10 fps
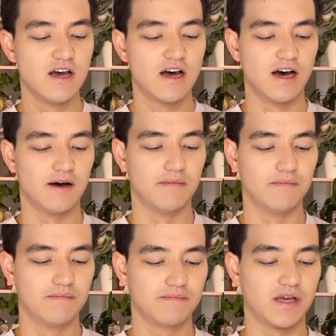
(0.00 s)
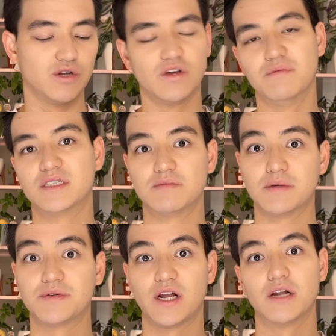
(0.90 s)
Can you give me some tips
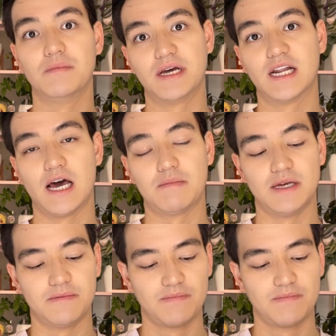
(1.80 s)
on how to make it happy?